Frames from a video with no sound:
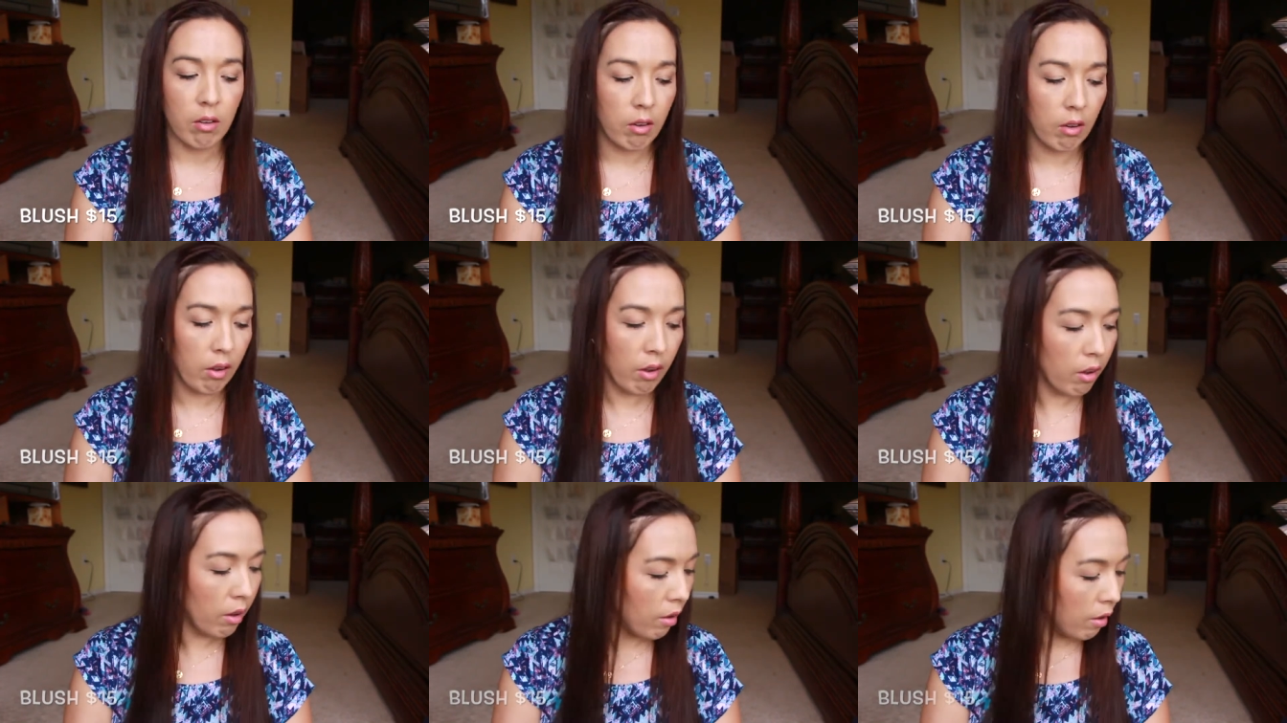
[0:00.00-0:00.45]

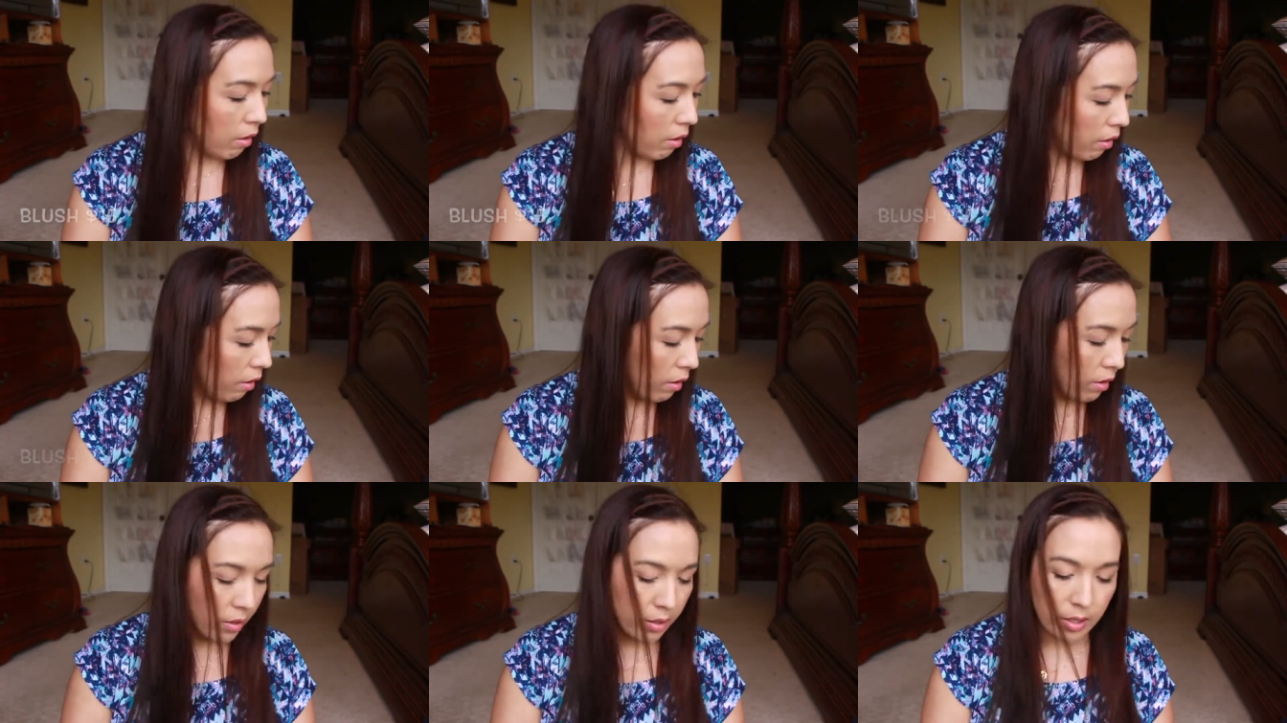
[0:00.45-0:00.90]
Oh,
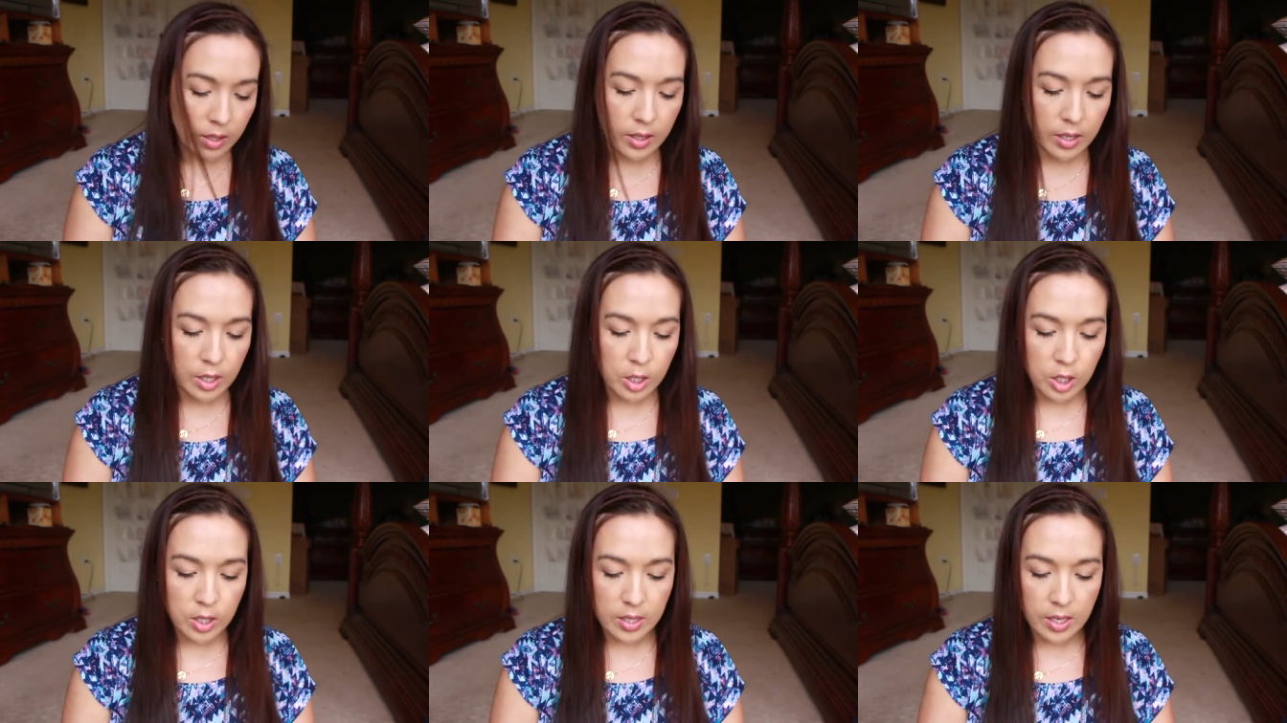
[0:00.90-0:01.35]
didn't
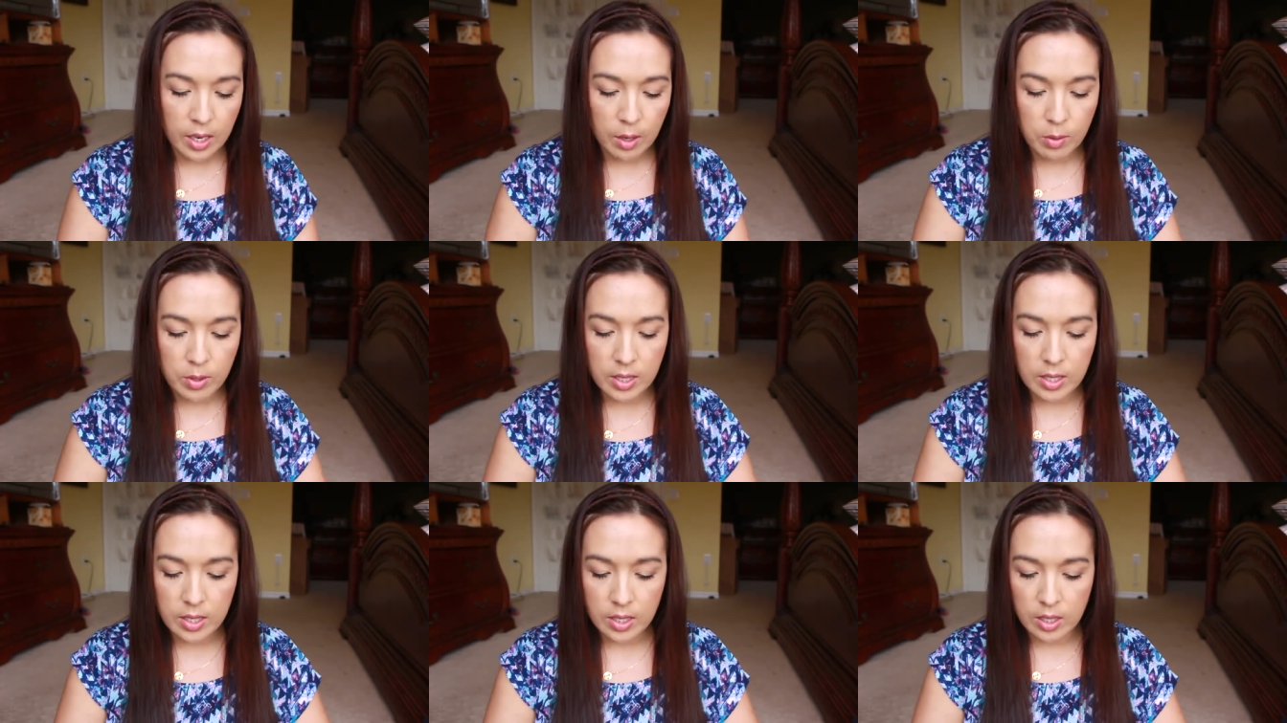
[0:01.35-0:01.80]
I just say I
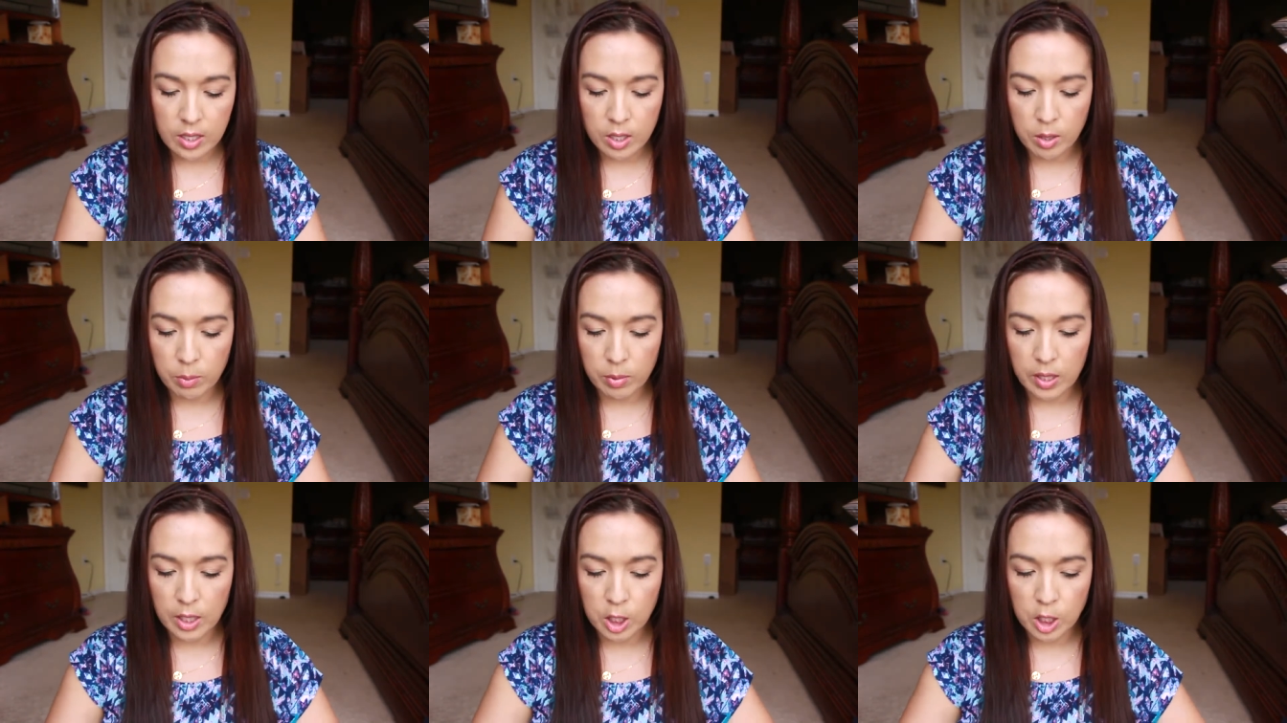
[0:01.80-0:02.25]
was addicted
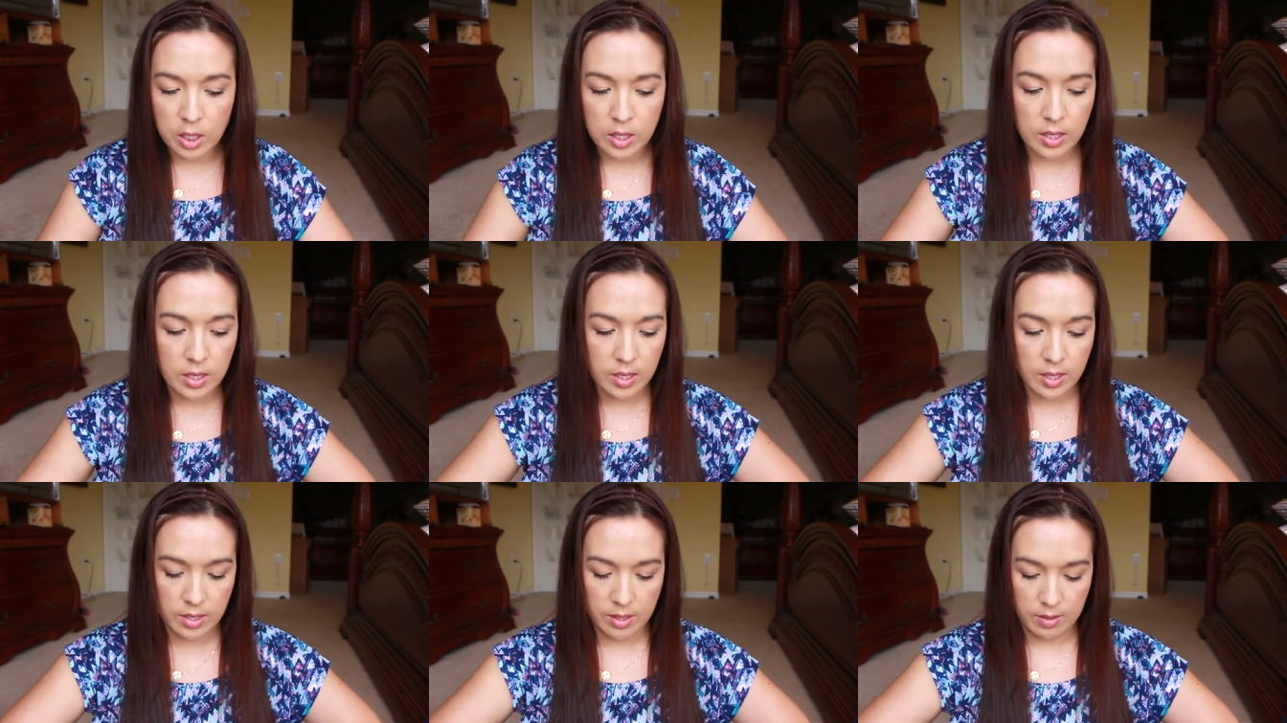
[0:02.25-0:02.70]
to
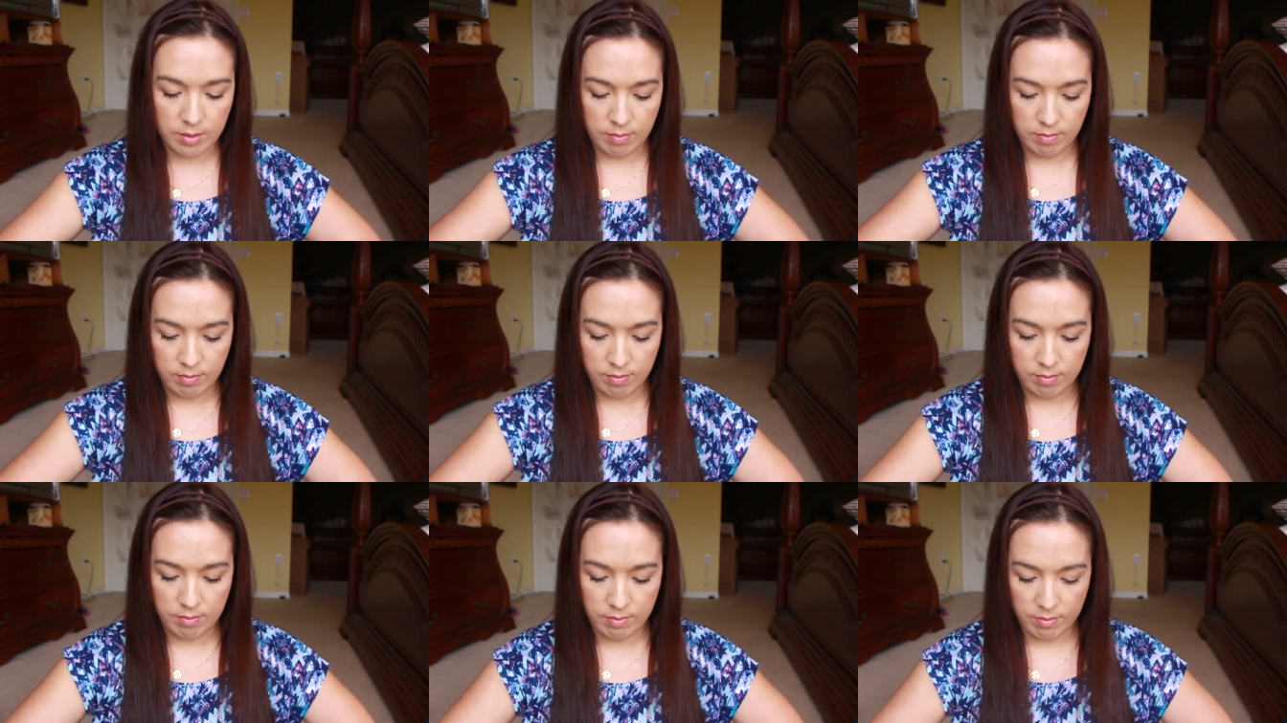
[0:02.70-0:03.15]
blushes?
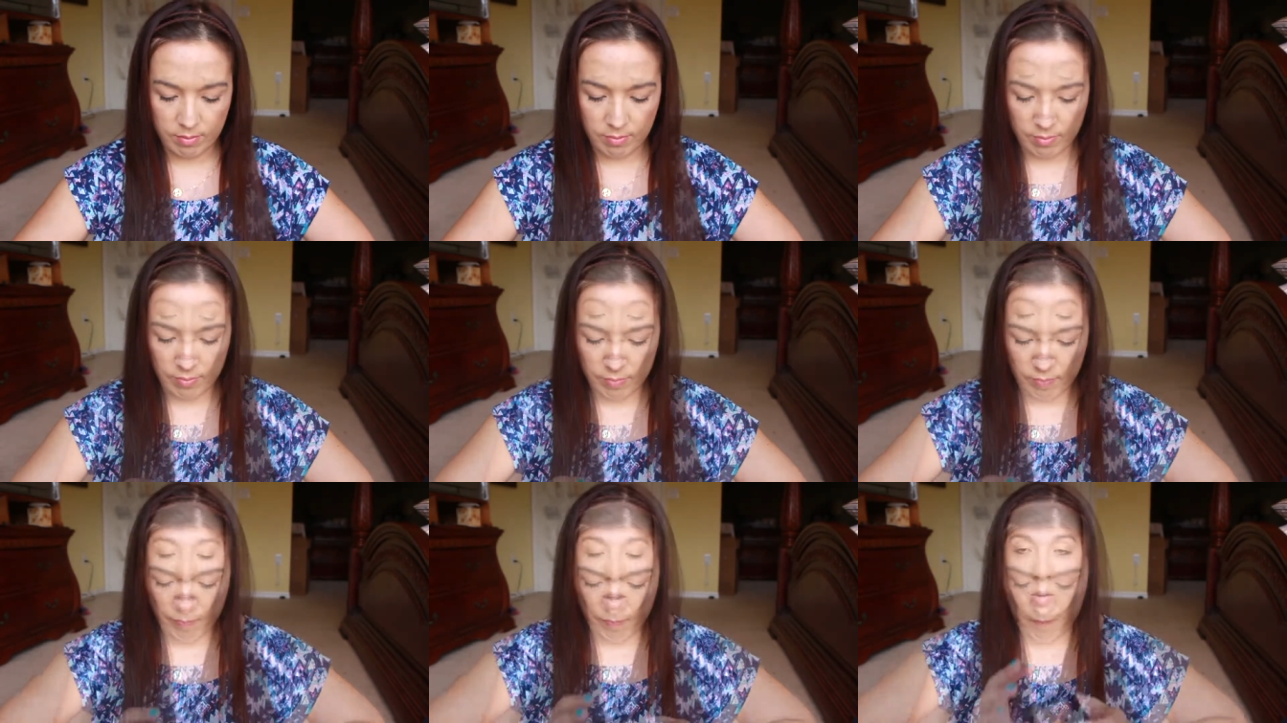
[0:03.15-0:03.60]

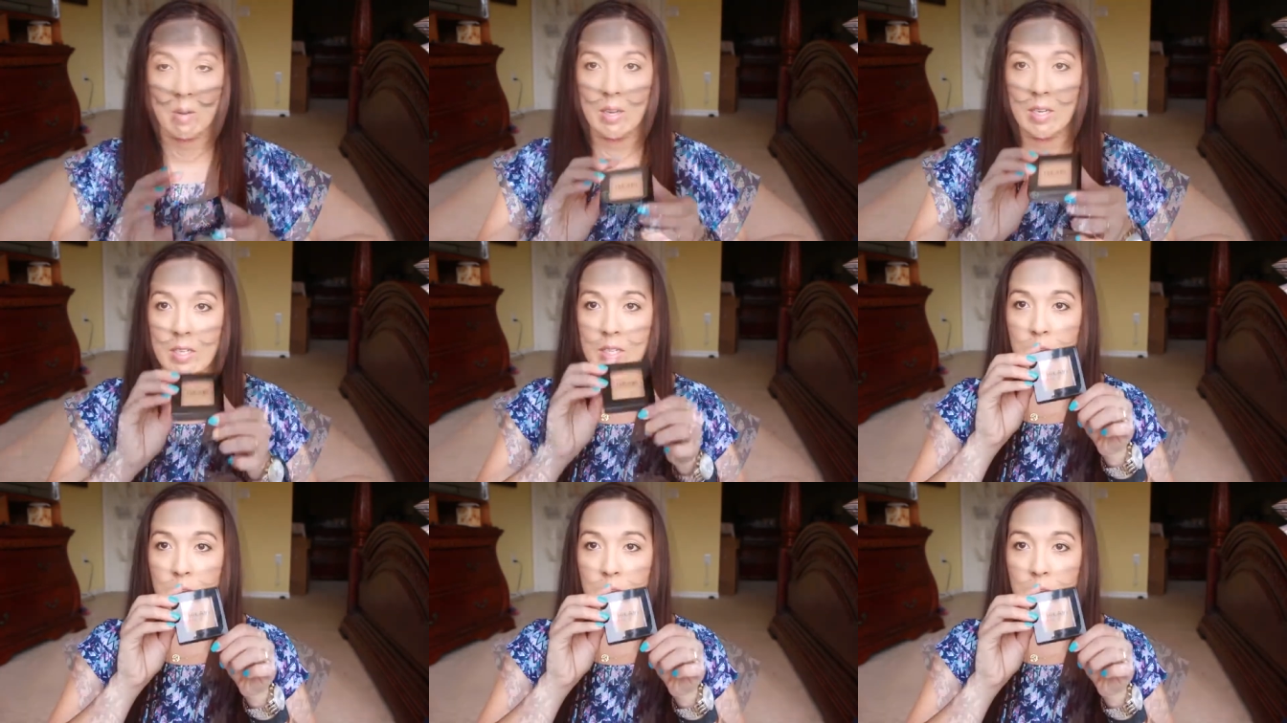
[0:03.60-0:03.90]
All right,